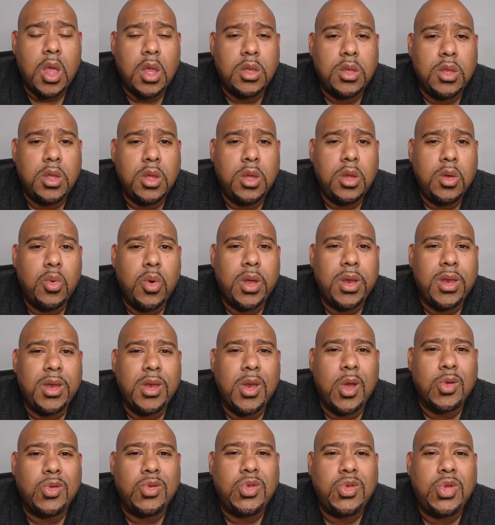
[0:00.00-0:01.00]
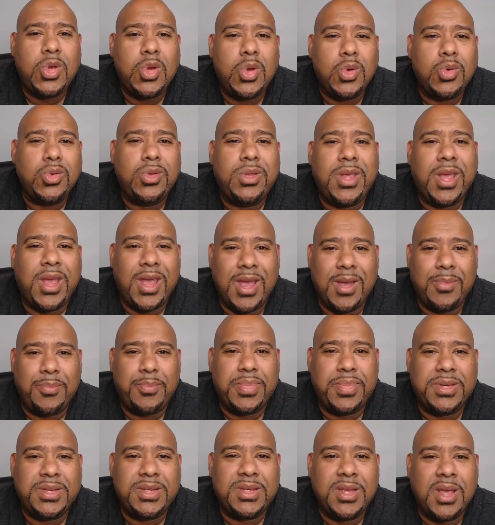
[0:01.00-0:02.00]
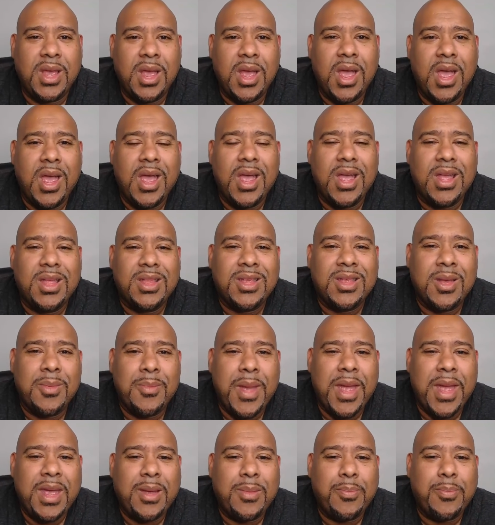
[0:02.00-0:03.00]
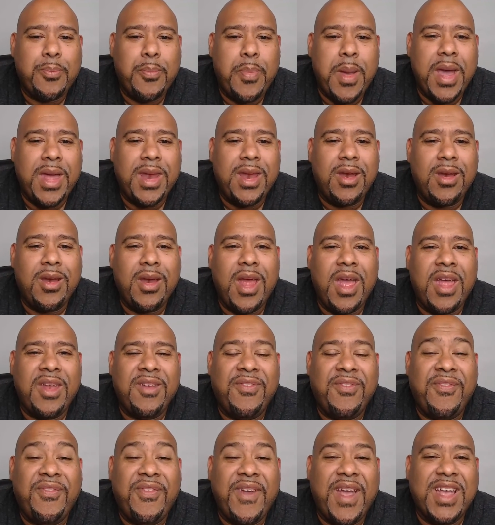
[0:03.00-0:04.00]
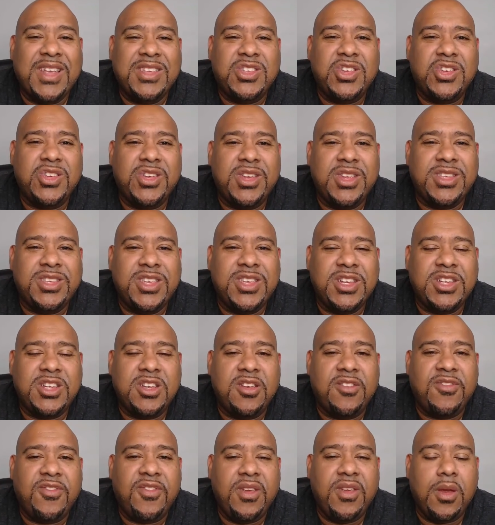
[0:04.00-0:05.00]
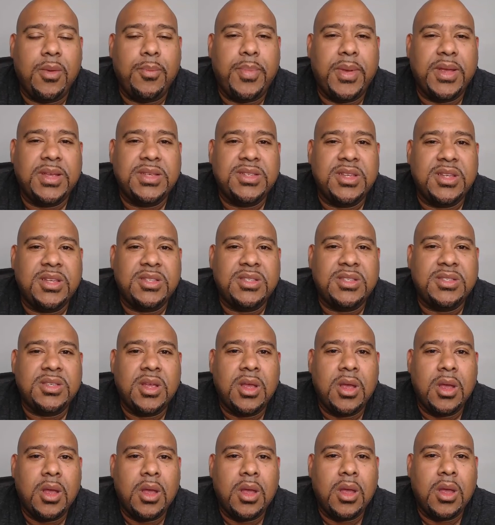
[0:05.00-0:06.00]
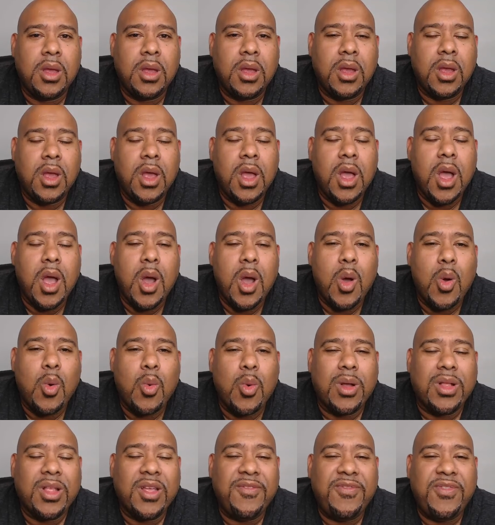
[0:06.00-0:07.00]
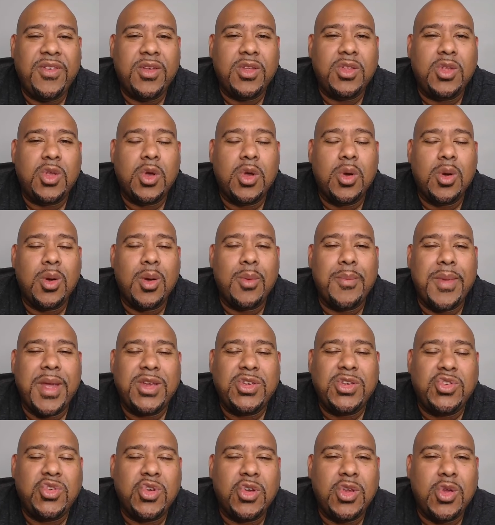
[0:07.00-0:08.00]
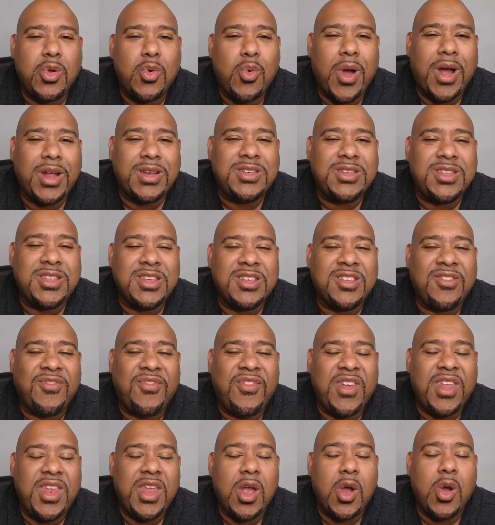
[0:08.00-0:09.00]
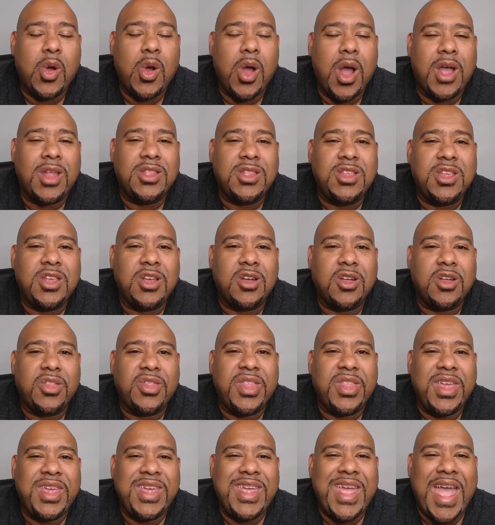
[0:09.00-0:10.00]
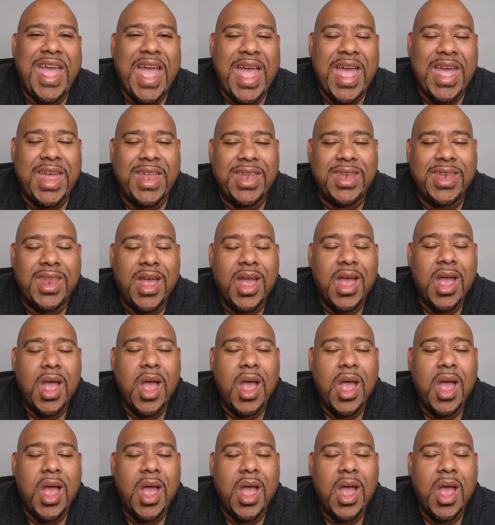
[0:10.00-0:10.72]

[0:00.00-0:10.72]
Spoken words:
Do you want to know 2 tips to make better and faster decisions for your business? Well, if you do, make sure you watch this video until the end.